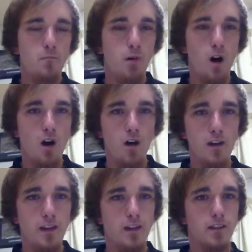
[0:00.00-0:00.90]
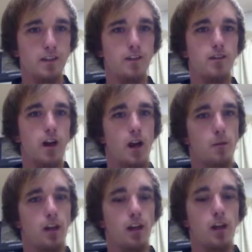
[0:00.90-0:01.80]
Paul is
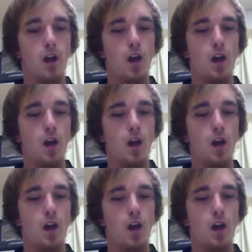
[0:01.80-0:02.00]
describing